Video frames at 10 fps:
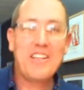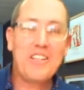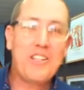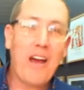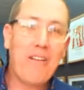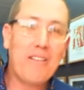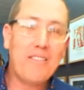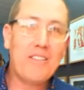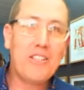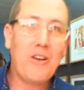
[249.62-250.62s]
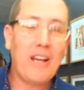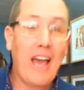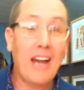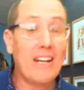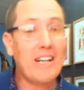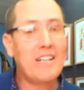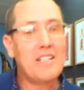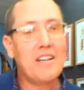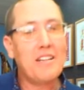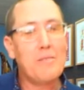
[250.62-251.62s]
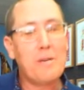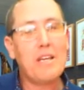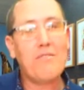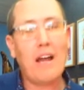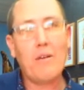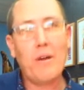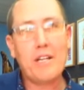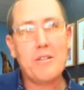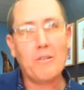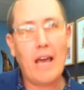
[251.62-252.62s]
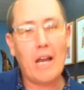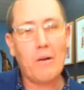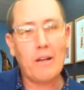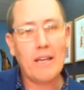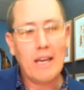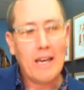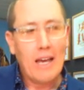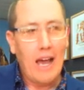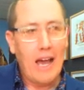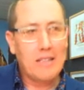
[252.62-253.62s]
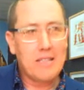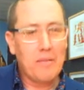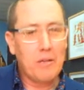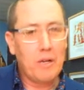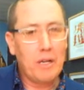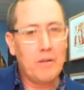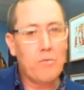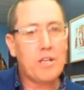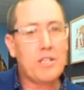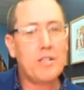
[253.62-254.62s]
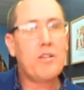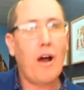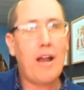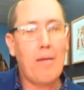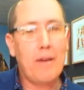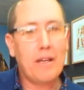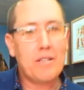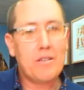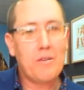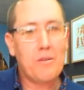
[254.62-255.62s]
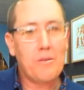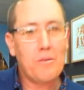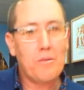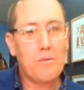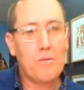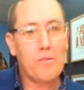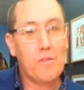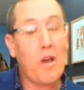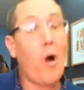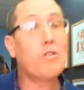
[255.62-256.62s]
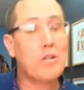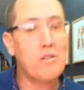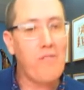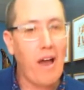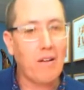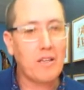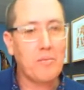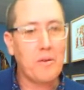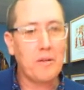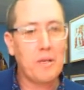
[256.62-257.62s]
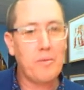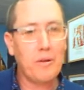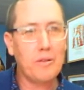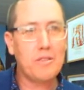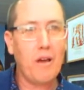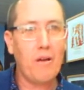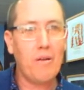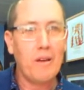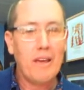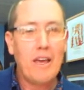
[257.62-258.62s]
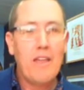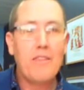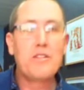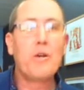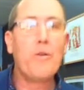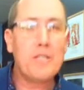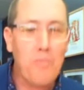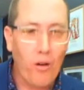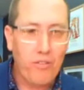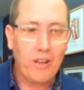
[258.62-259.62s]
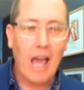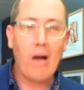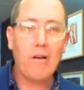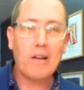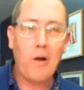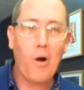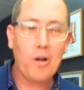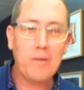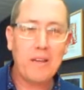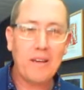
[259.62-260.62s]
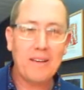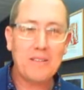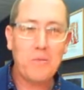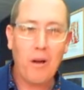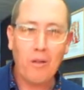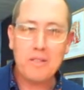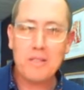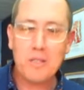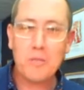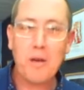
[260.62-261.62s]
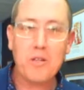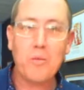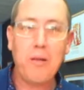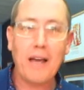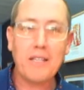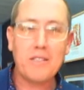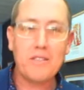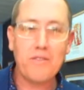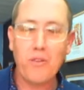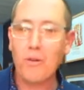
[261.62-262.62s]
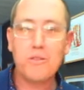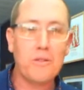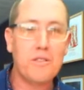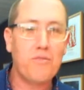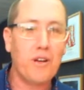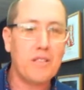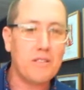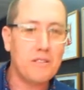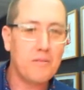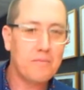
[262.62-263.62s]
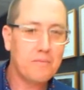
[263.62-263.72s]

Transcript: Sharon, the Shirley Hannon and indeed the Bega Valley Regional Gallery add something really rich and dynamic to the culture of our community, but also the tourism offering, our economy as well. This is a special place for all sorts of reasons.